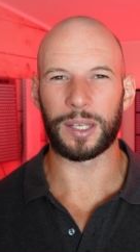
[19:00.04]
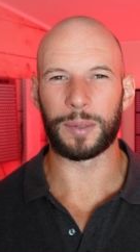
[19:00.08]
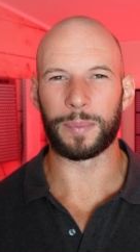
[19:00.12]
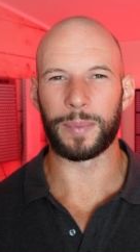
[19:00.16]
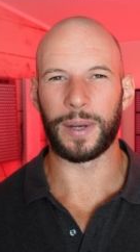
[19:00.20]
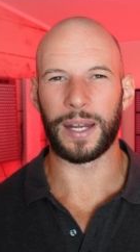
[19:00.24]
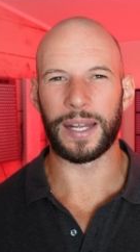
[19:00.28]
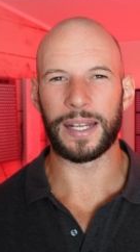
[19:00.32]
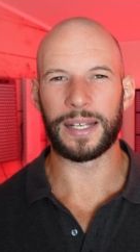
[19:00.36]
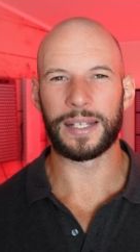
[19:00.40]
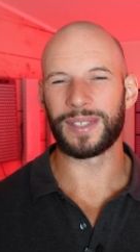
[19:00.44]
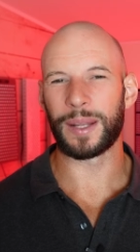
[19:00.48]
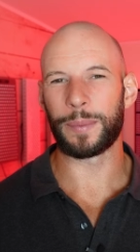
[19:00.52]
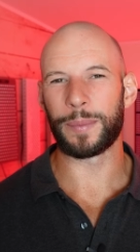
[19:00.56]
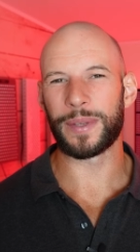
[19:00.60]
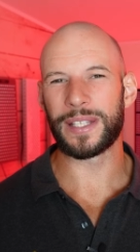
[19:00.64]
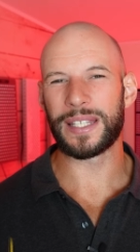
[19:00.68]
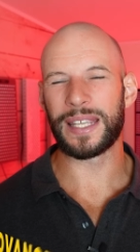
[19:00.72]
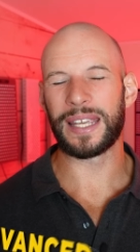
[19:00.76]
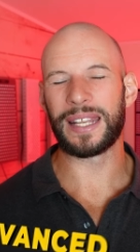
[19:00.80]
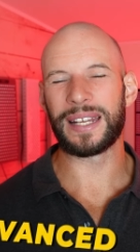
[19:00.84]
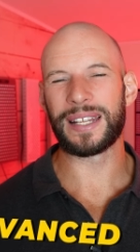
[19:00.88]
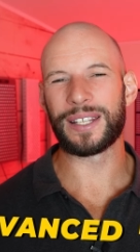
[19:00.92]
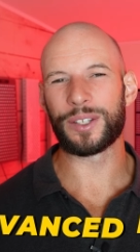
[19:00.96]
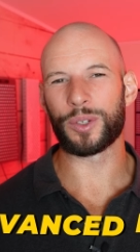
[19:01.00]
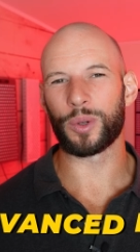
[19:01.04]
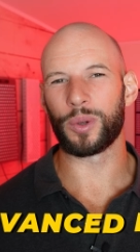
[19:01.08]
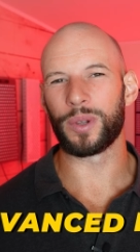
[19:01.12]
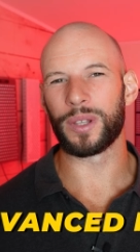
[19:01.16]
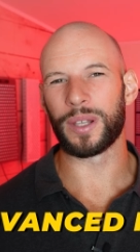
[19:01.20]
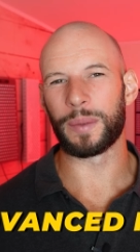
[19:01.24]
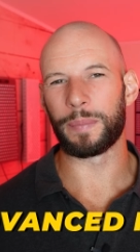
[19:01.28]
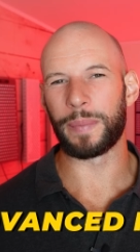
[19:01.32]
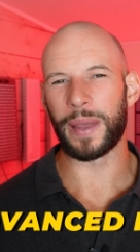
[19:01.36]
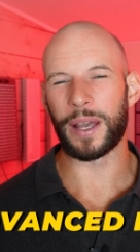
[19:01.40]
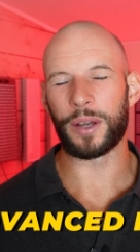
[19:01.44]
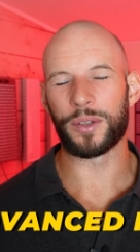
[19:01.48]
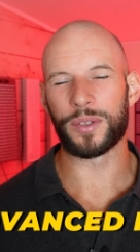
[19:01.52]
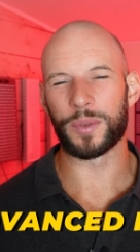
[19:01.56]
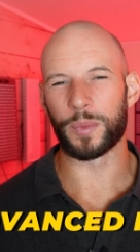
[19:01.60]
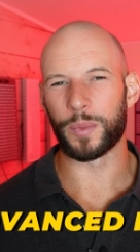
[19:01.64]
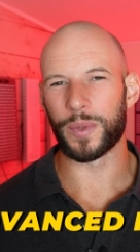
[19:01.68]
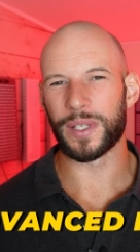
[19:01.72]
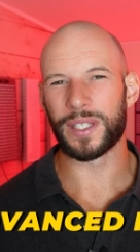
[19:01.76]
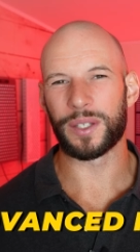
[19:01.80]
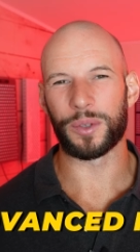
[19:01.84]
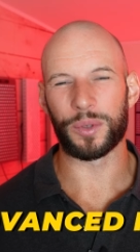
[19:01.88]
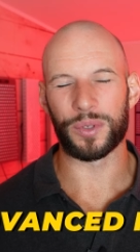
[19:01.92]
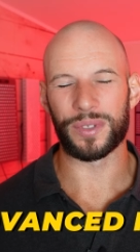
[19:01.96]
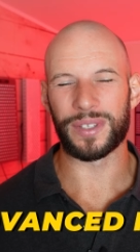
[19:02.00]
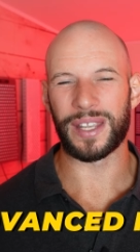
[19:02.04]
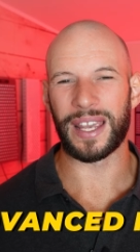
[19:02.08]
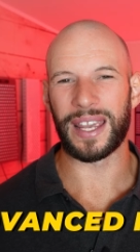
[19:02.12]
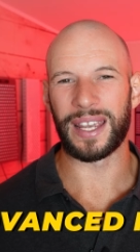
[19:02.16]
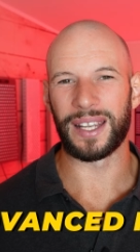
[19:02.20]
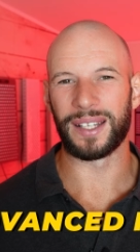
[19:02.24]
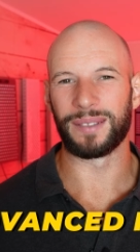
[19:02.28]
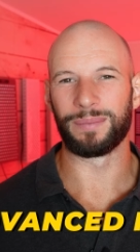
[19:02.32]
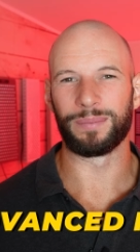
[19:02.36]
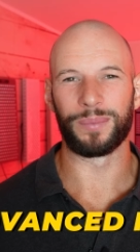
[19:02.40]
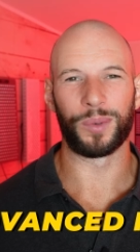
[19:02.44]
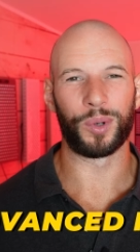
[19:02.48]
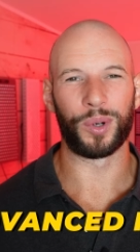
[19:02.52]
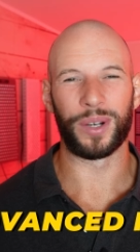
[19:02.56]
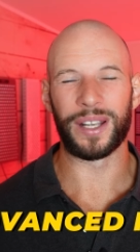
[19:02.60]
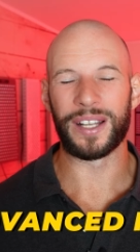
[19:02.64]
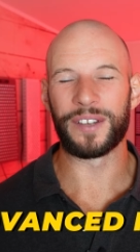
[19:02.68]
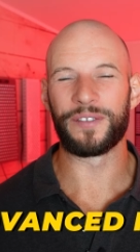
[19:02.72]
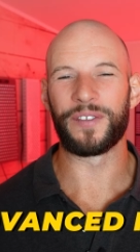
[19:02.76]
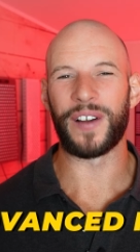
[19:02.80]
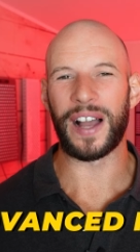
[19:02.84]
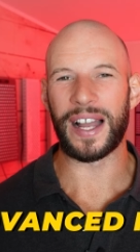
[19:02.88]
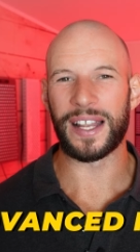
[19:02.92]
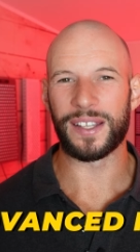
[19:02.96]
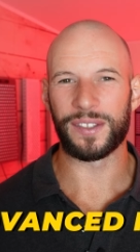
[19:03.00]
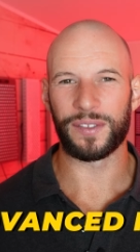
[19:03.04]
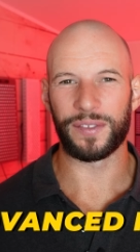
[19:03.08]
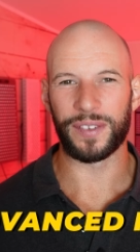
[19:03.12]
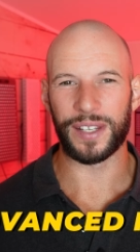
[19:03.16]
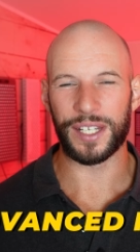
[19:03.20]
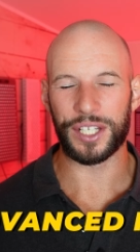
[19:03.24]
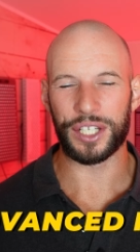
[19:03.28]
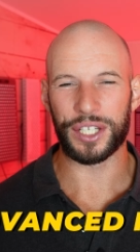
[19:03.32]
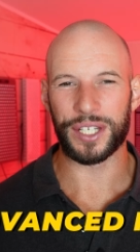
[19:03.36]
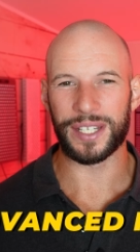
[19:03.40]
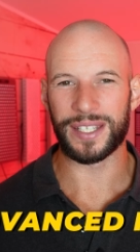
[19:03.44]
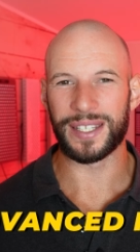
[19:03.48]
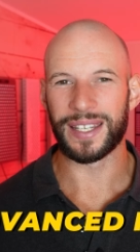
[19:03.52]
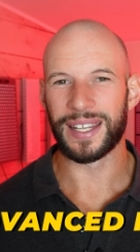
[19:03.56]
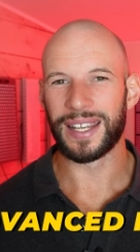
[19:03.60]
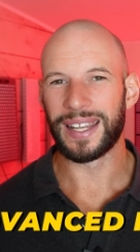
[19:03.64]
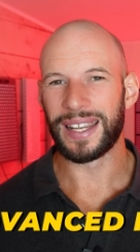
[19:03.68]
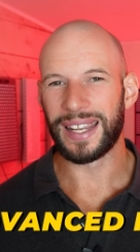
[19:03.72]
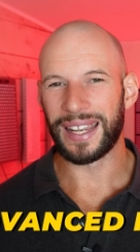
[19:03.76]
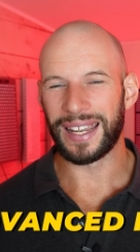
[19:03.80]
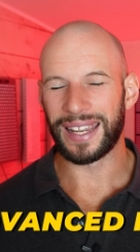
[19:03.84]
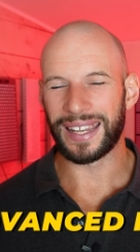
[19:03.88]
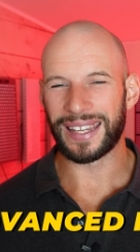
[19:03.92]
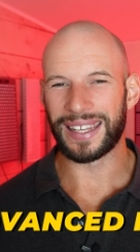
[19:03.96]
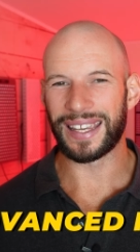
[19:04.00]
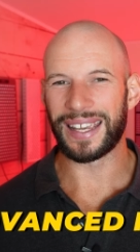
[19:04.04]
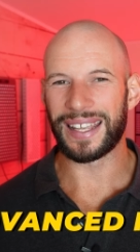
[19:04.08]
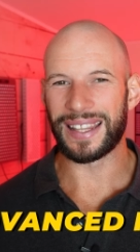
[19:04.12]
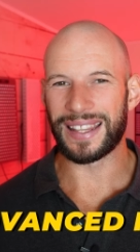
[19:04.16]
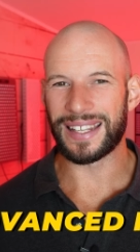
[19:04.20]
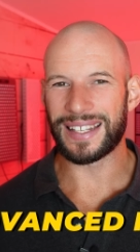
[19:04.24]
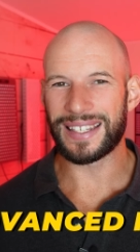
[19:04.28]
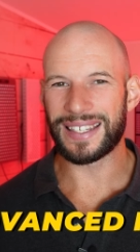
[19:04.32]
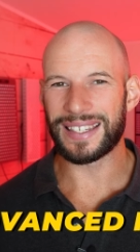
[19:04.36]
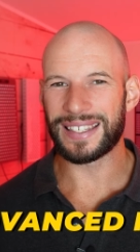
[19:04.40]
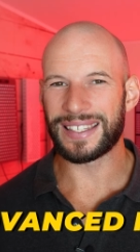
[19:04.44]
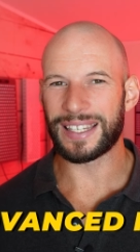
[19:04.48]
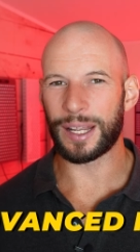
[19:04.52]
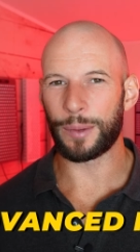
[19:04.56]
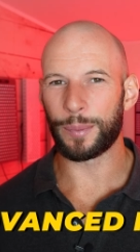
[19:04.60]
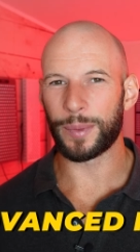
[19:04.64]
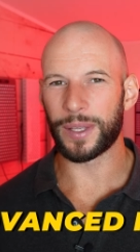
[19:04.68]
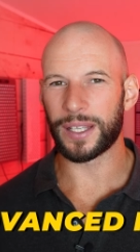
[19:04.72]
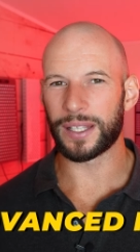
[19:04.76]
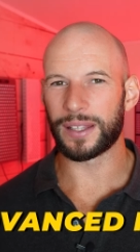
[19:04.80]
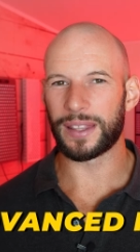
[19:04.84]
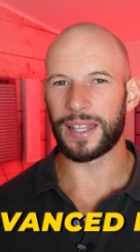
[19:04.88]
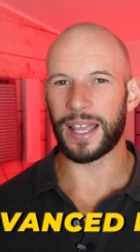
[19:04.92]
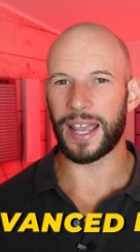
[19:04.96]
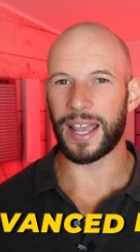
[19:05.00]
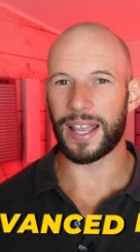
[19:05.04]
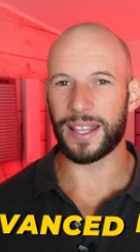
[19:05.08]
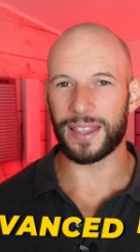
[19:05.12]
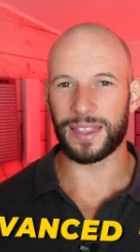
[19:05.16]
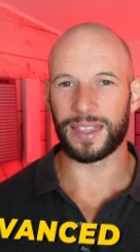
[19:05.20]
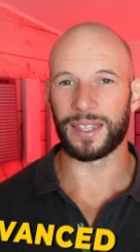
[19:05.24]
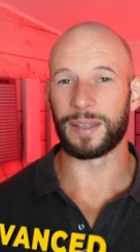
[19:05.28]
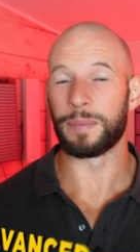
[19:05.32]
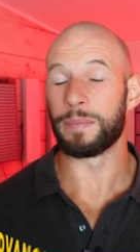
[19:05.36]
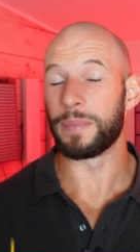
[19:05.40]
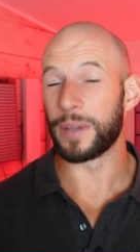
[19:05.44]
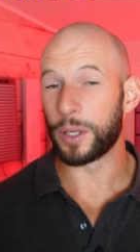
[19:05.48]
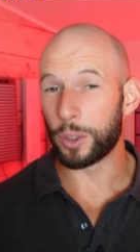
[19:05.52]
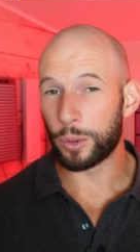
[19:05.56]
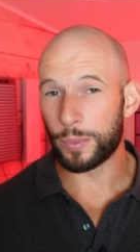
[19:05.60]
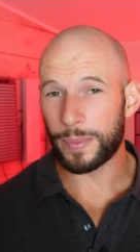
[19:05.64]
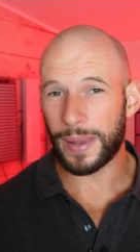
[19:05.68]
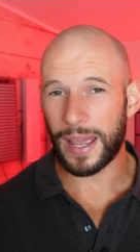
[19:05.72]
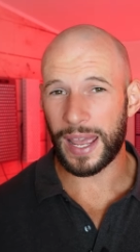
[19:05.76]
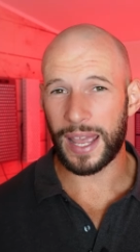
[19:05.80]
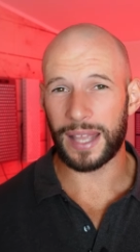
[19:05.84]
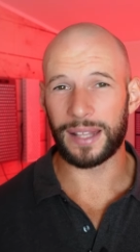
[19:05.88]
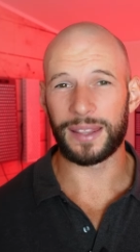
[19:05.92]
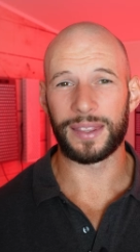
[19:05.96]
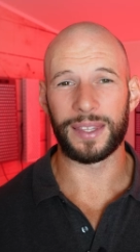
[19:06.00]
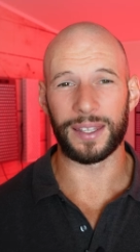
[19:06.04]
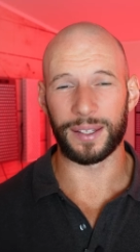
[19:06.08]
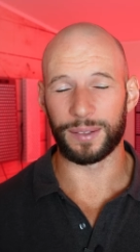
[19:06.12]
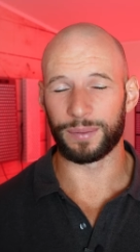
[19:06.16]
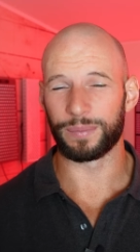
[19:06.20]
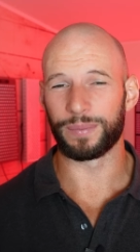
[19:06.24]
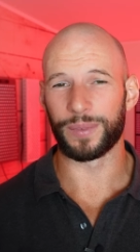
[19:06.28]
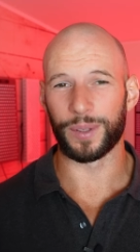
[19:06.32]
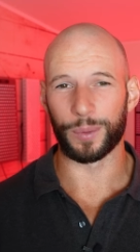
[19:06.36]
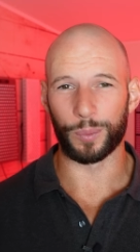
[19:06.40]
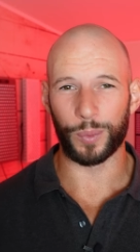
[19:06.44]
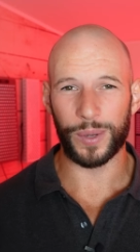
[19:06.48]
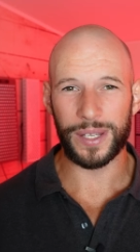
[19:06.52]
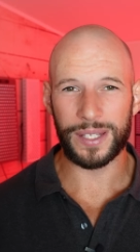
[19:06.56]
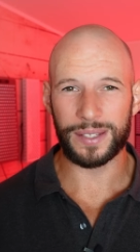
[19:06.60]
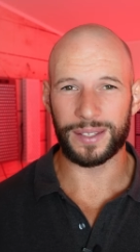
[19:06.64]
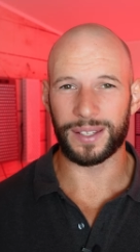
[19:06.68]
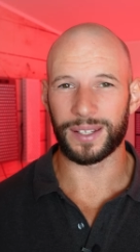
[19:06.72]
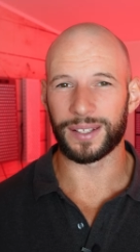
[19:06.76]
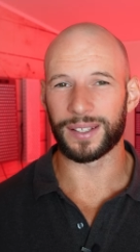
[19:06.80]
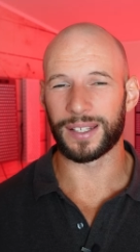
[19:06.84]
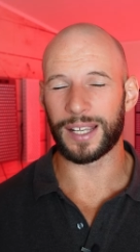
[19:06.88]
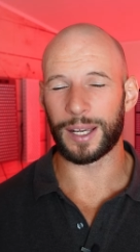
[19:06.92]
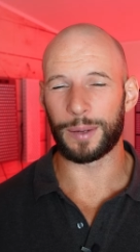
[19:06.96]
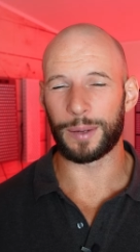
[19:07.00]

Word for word: of your mind. Number ten is all the bells and whistles and more advanced features. Again, this is something that the middleman, the, the Western